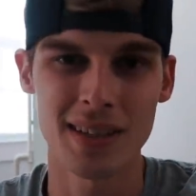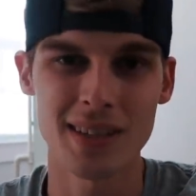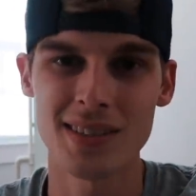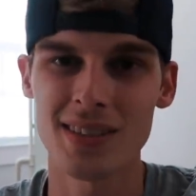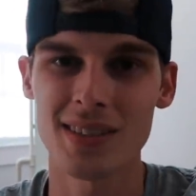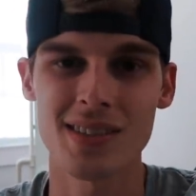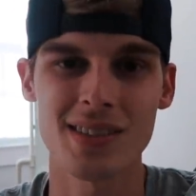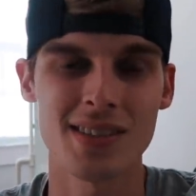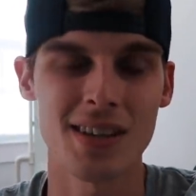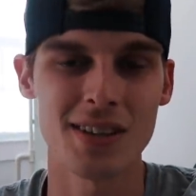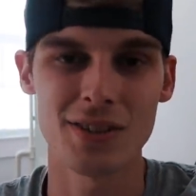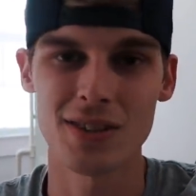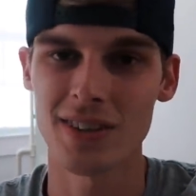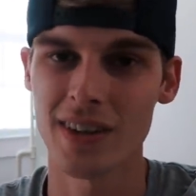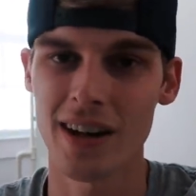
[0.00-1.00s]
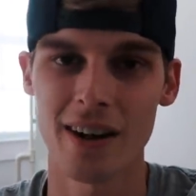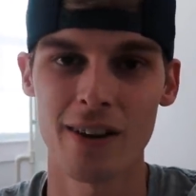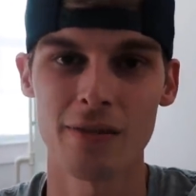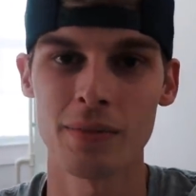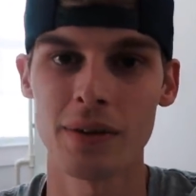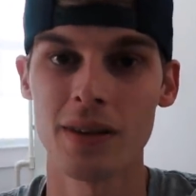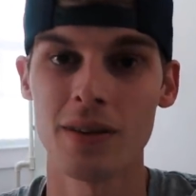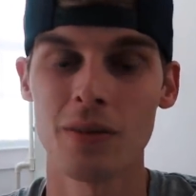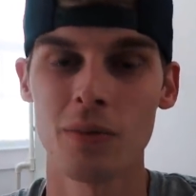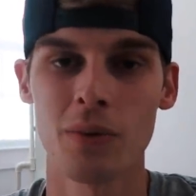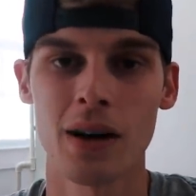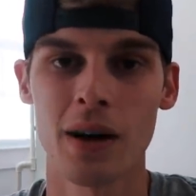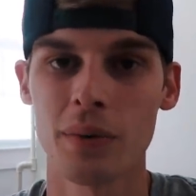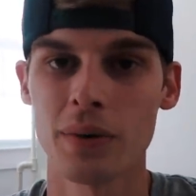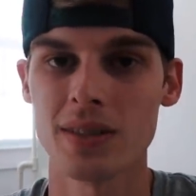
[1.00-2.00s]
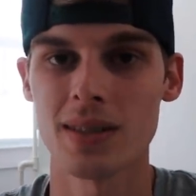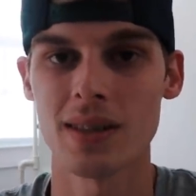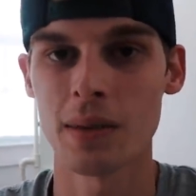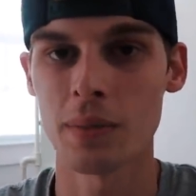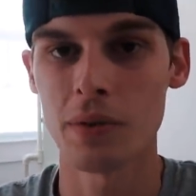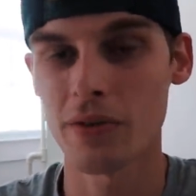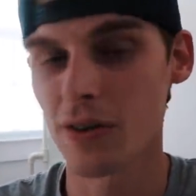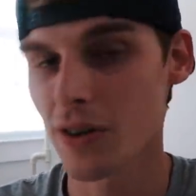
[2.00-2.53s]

They took such good care of me when I went to them the